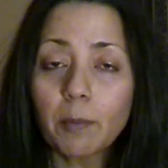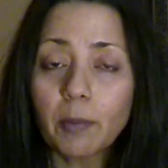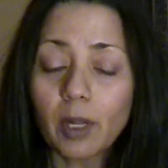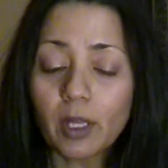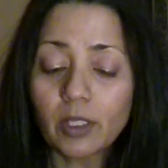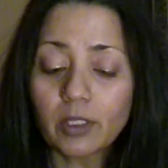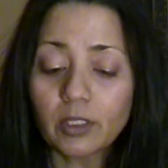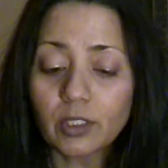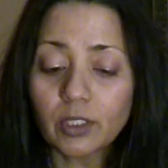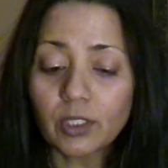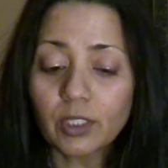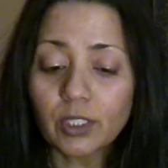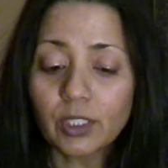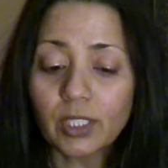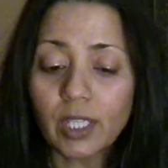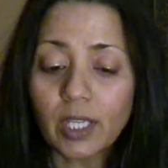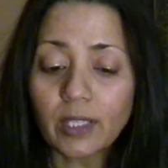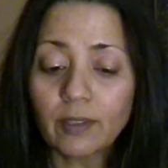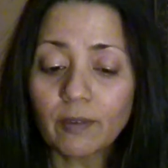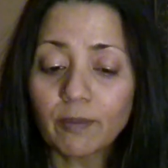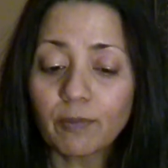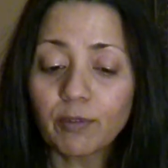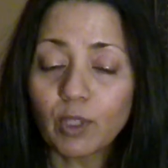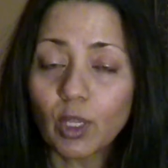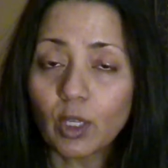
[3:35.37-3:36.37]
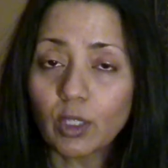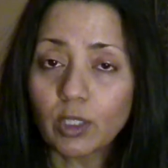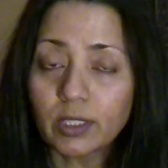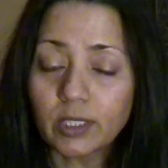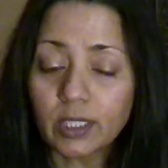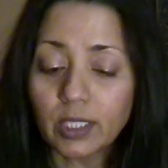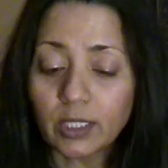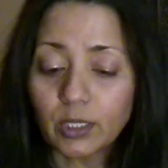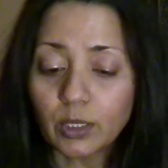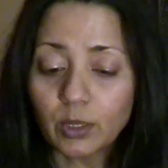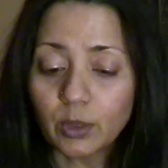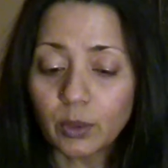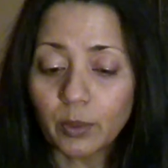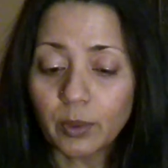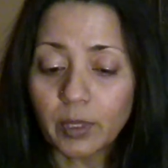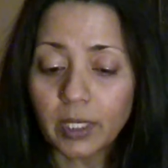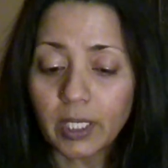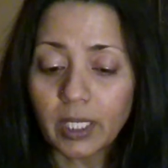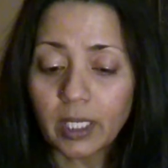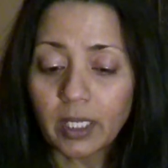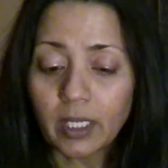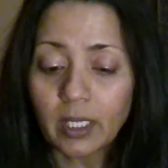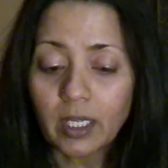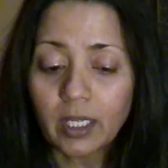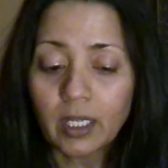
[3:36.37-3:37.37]
brothers and the flocks are
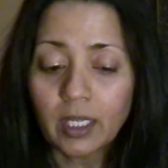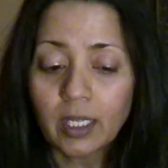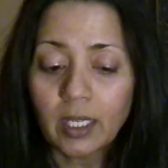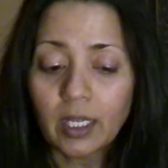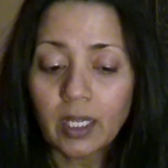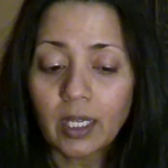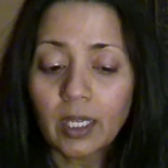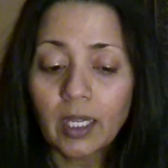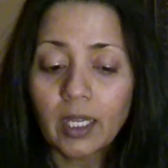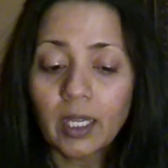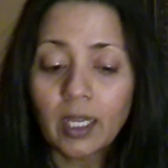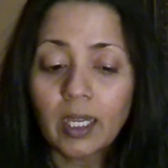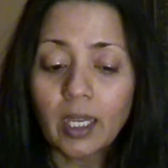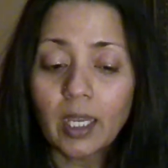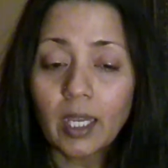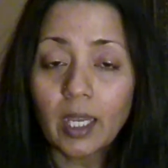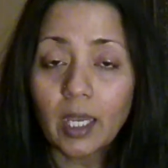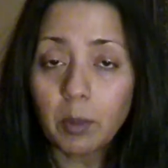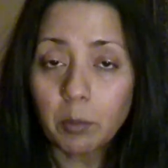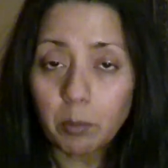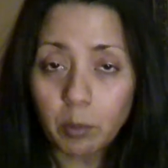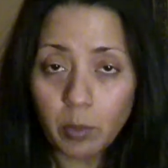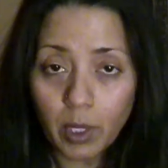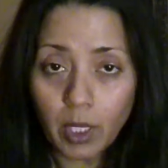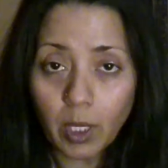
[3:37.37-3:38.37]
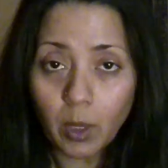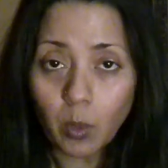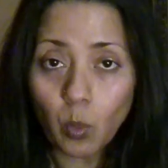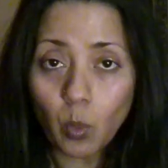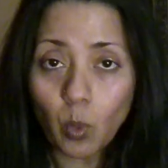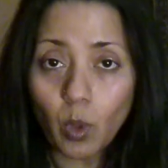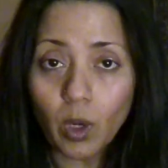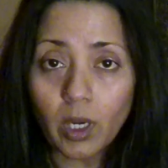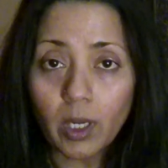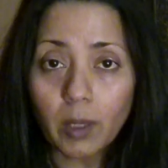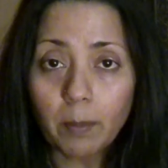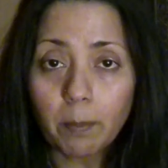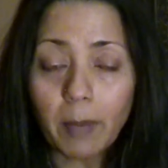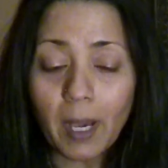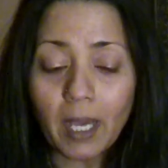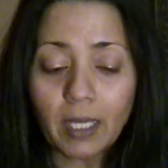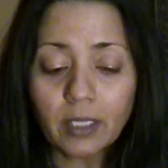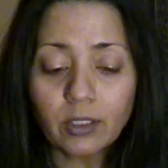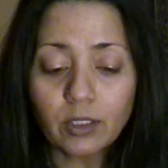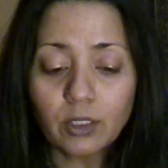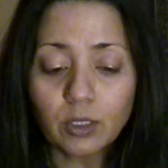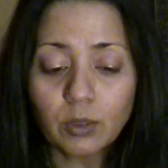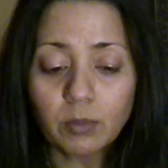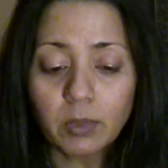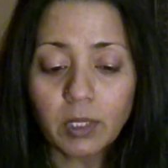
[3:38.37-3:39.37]
doing, and bring word back
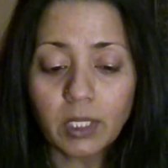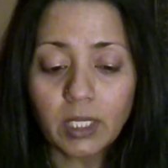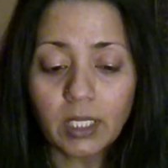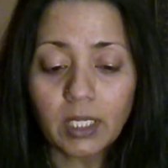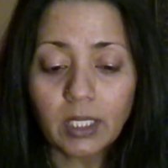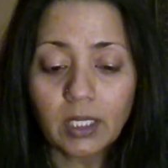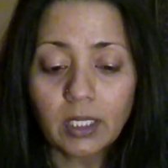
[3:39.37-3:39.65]
to me."